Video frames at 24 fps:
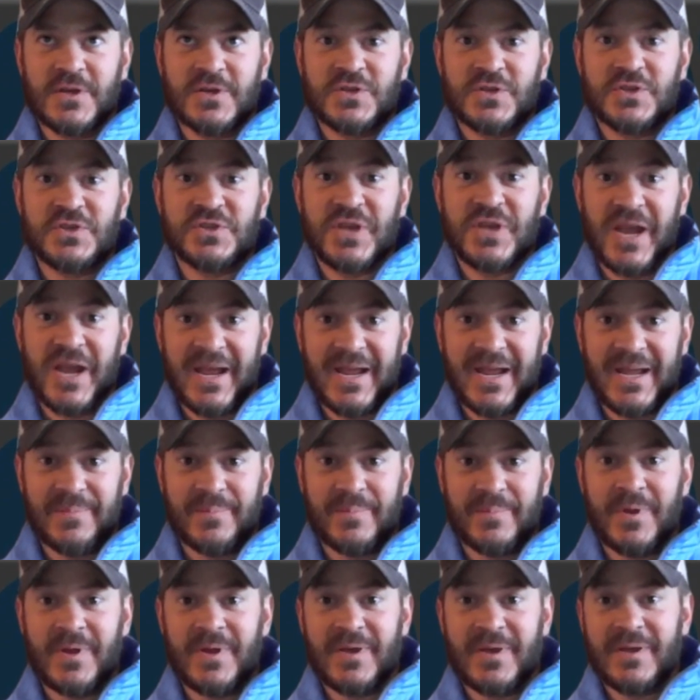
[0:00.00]

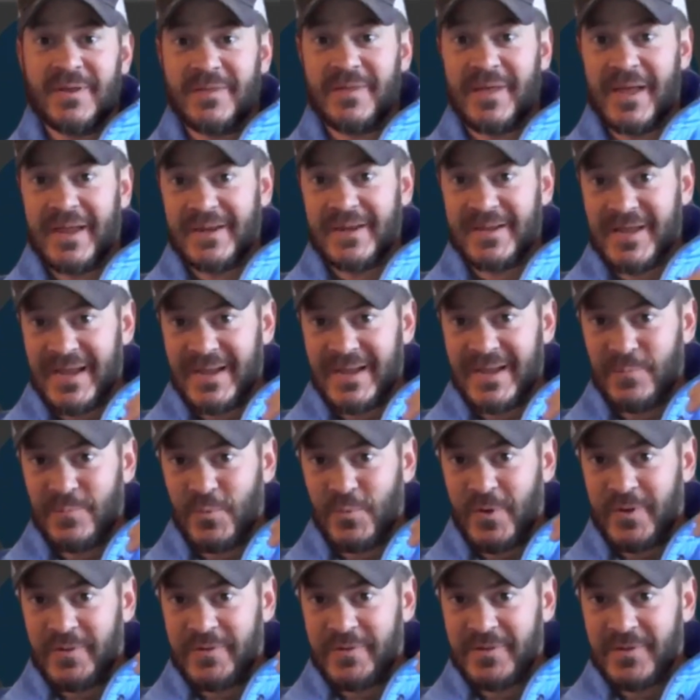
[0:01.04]
shame that came
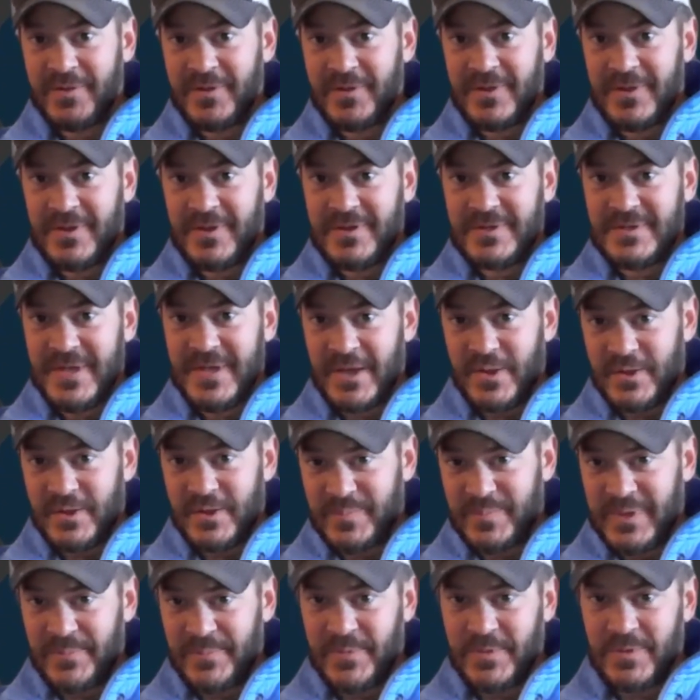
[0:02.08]
with telling
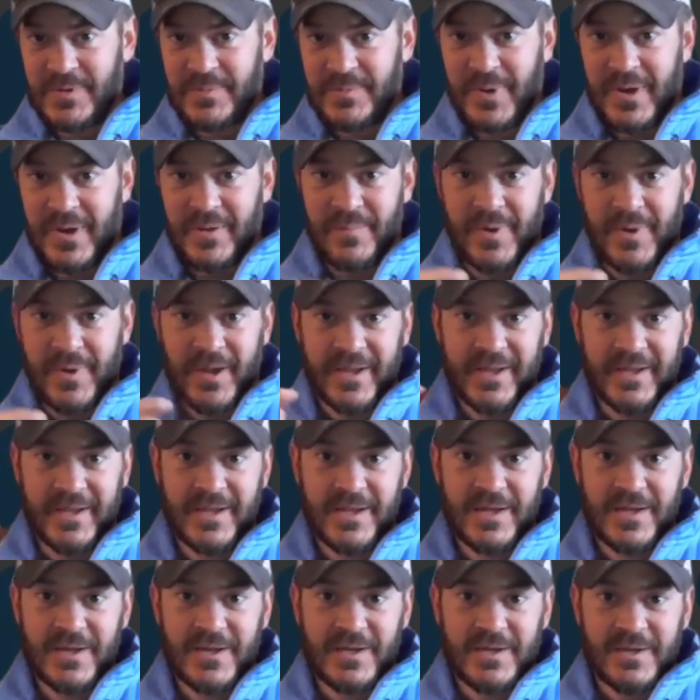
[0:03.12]
people about my
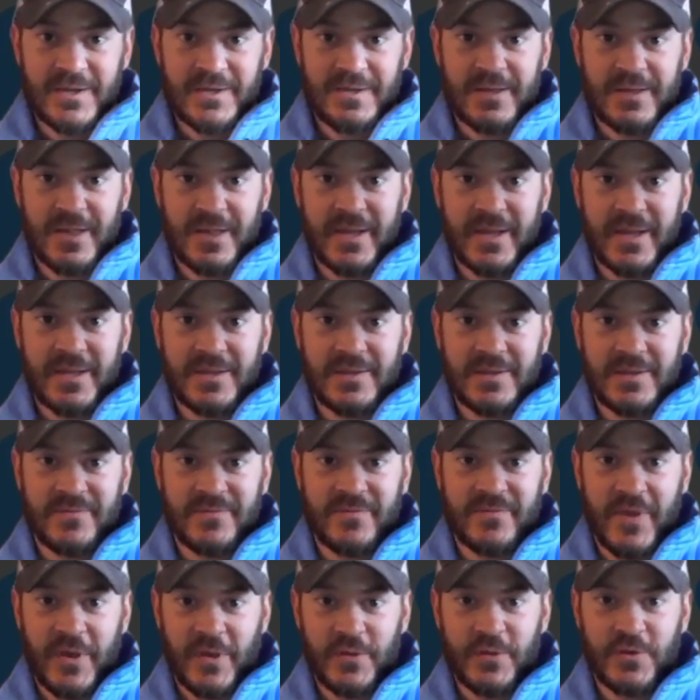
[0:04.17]
like
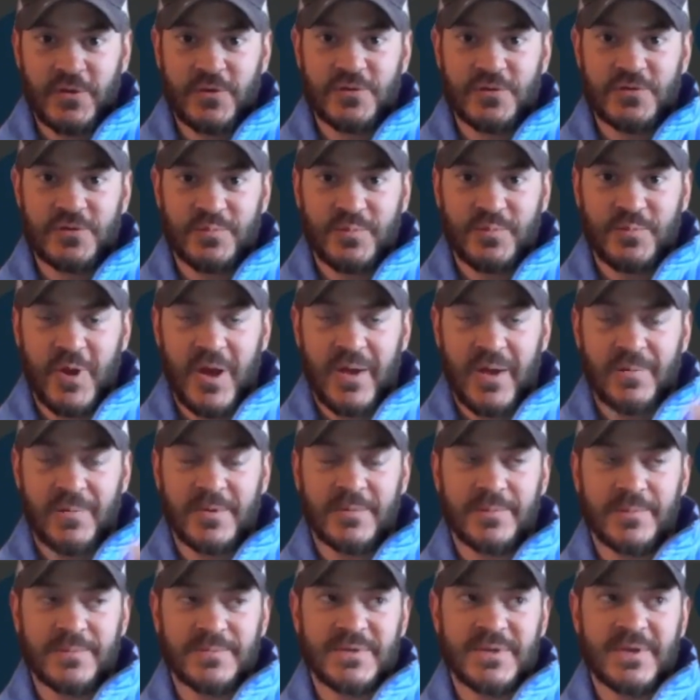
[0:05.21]
failures or
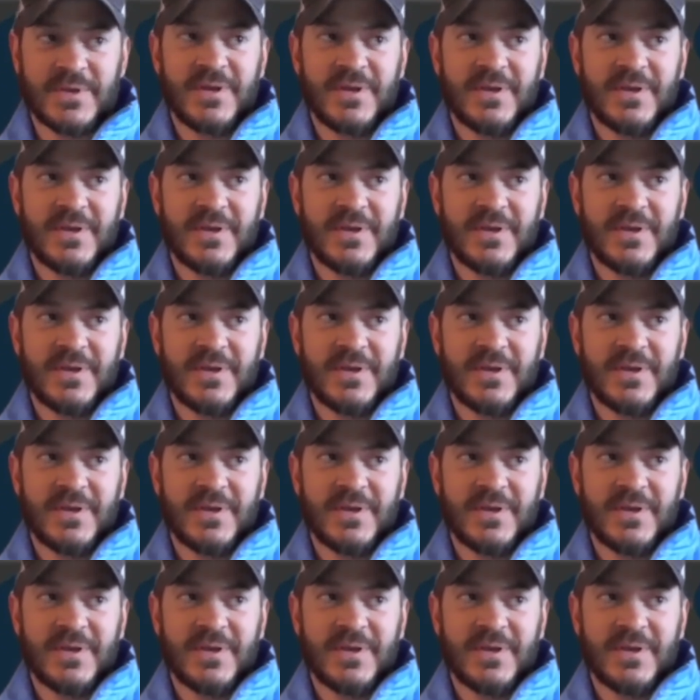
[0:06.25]
problems.